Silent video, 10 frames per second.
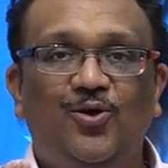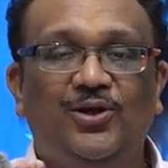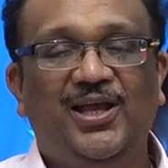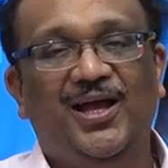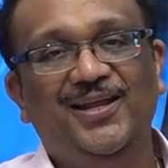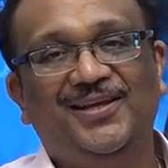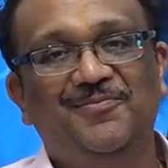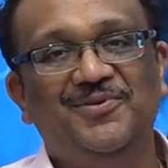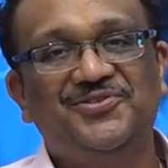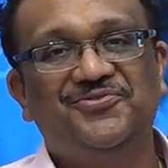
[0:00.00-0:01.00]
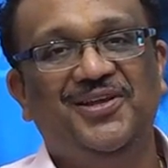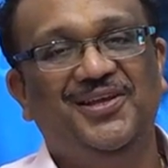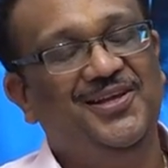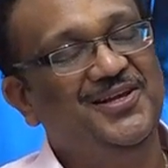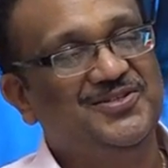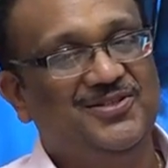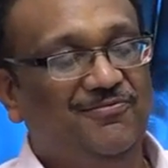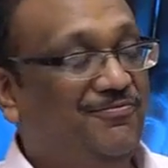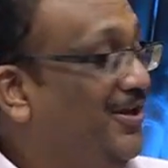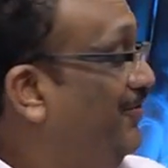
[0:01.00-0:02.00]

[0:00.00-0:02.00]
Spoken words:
organic chemistry. Yes, the very